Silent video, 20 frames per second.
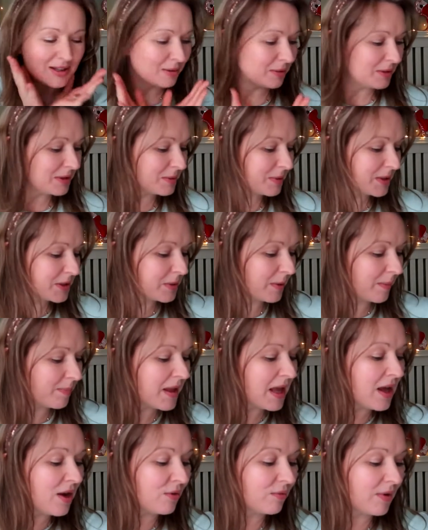I wonder which one.
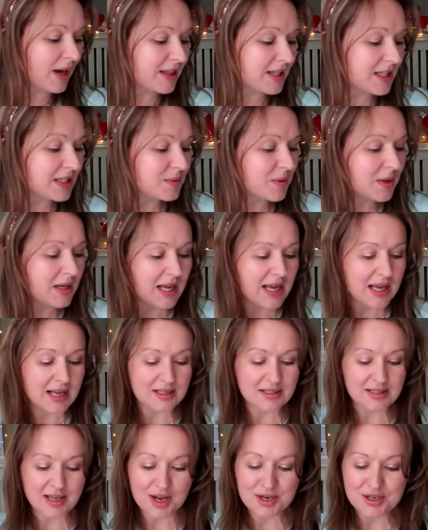Right, this one
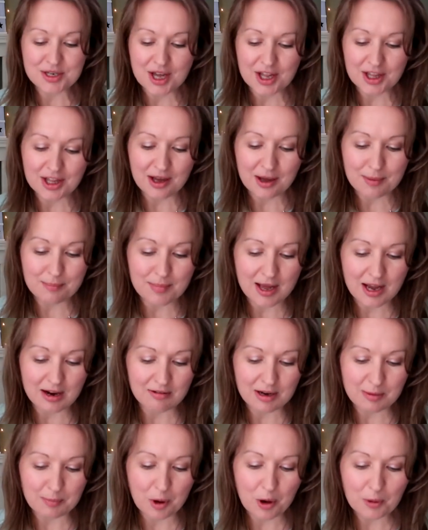is another
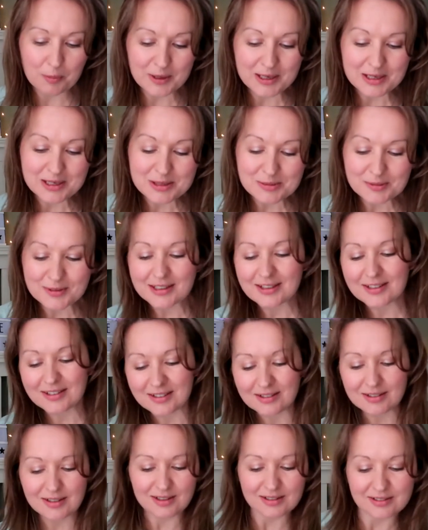Mary Poppins
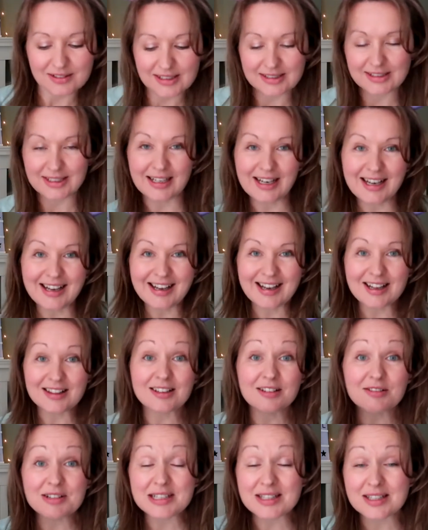one. Da-da-da.
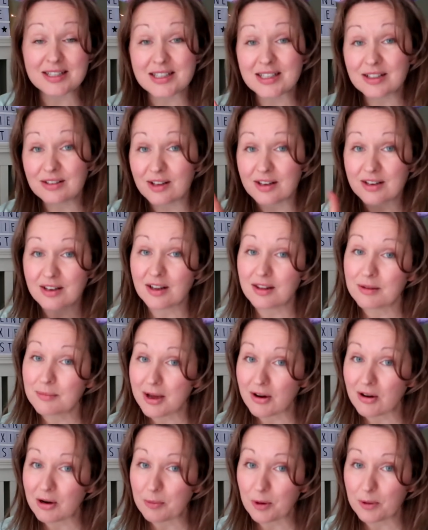There is still another
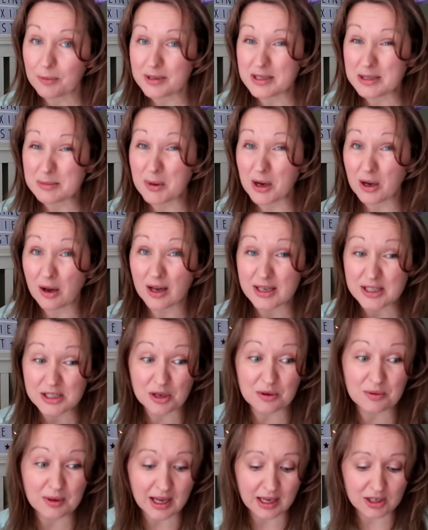Mary Poppins mug I
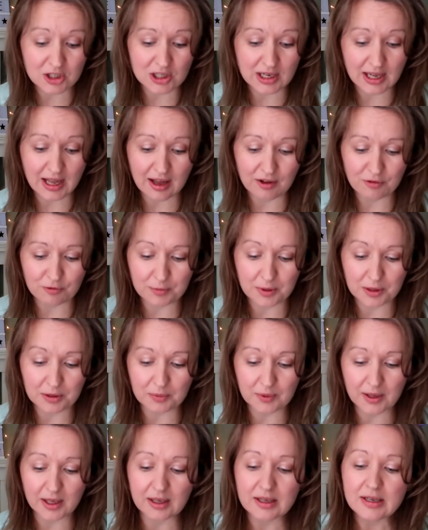don't actually have, by the
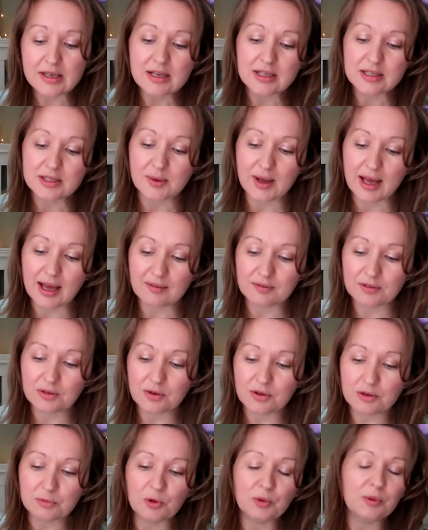way, so I haven't
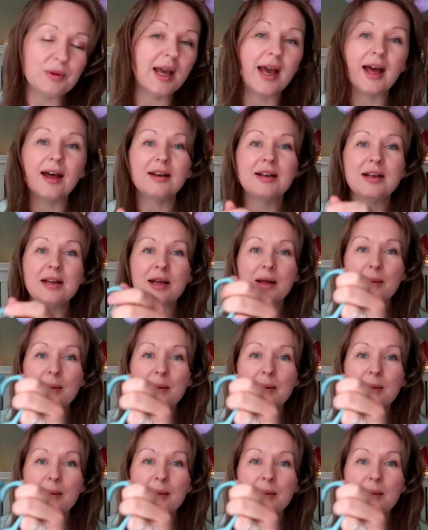got them all yet.